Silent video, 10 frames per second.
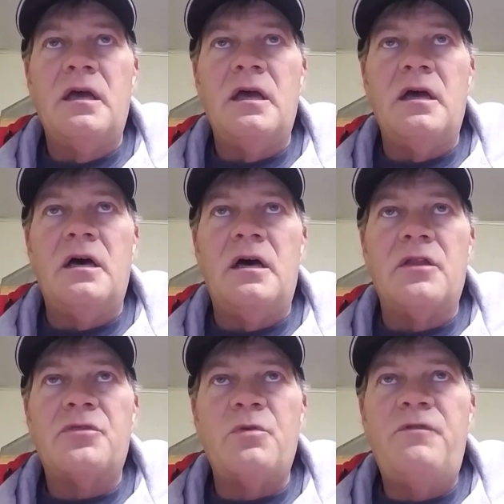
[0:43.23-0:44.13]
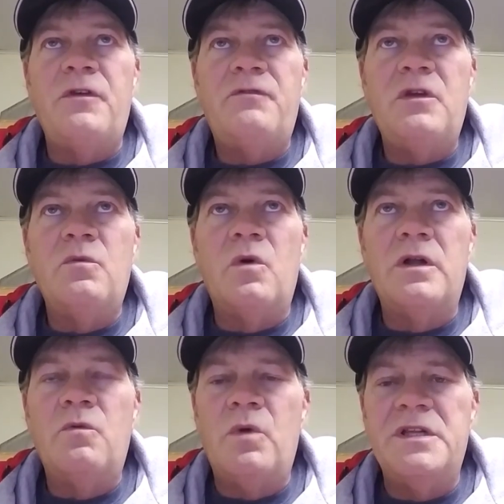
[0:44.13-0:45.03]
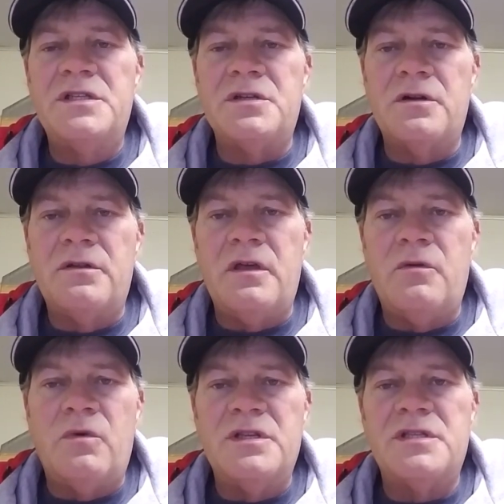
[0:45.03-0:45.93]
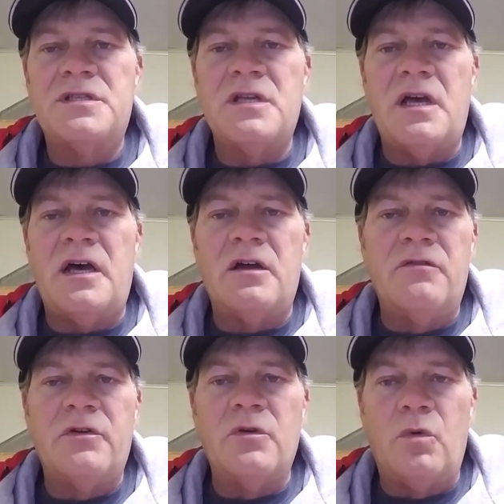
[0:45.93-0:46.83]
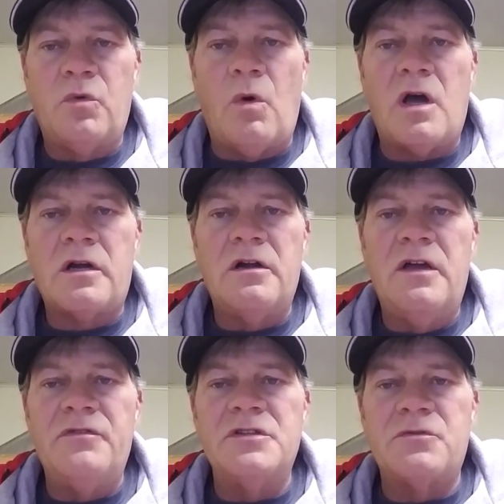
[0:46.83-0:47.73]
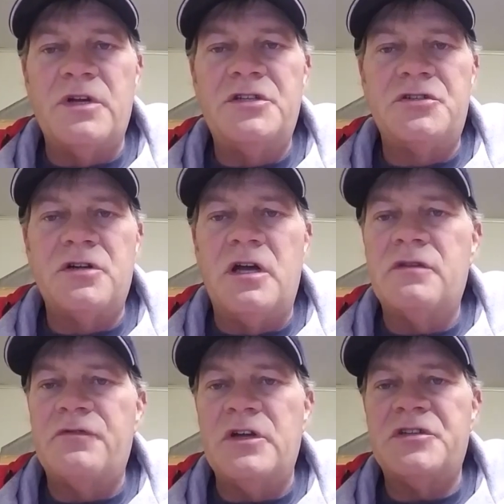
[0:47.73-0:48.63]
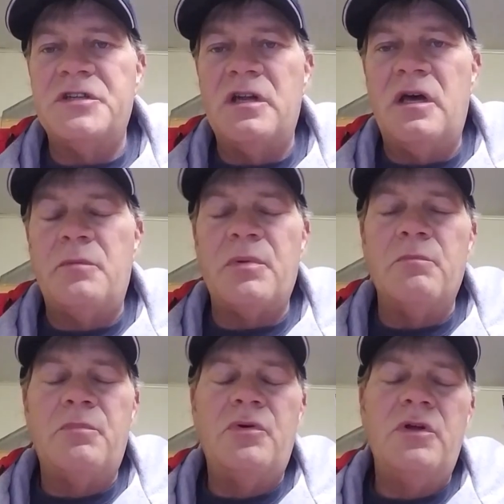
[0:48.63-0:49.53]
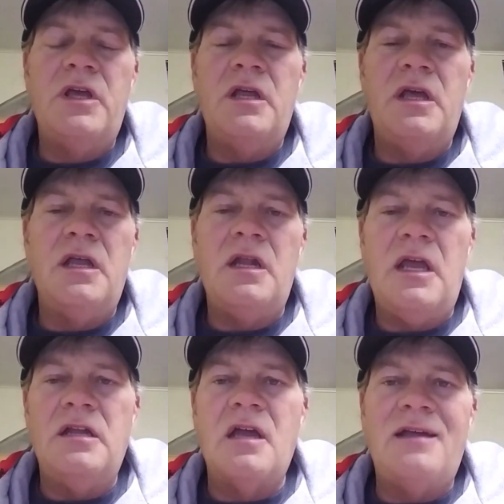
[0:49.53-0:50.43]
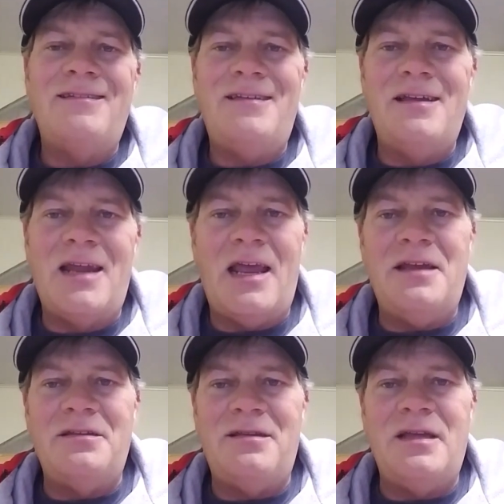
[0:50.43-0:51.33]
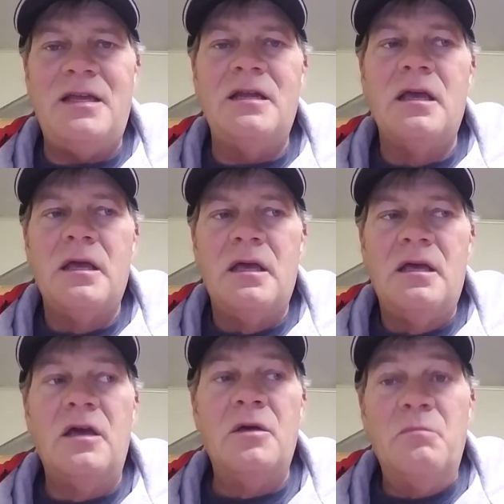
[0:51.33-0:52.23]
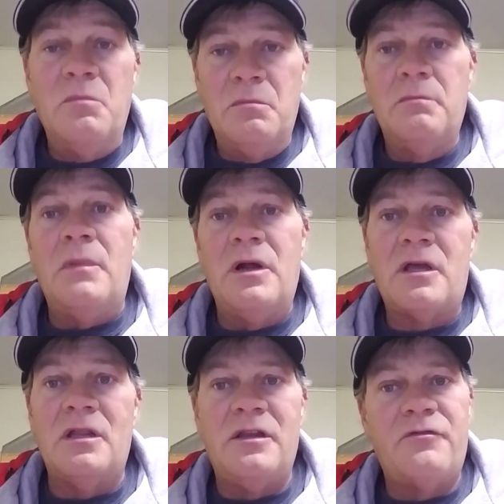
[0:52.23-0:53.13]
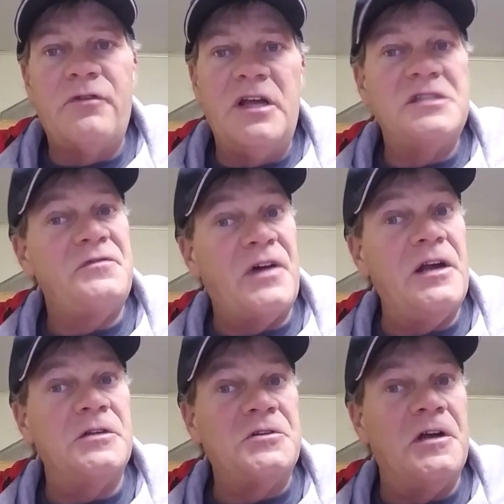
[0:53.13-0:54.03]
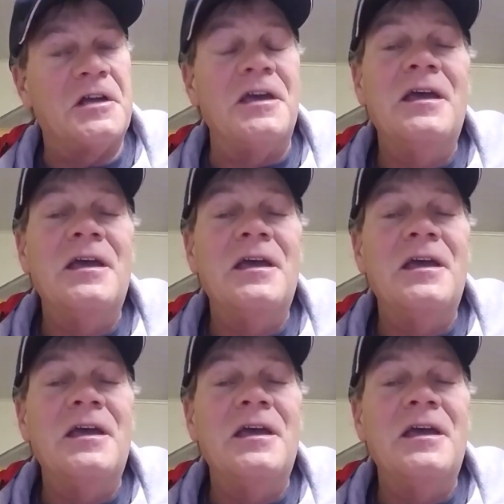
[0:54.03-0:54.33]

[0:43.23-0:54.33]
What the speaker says: 351 Windsor that was out of an old Walker Evans race truck, freshen it up and put it in a 1918 American LaFrance fire truck.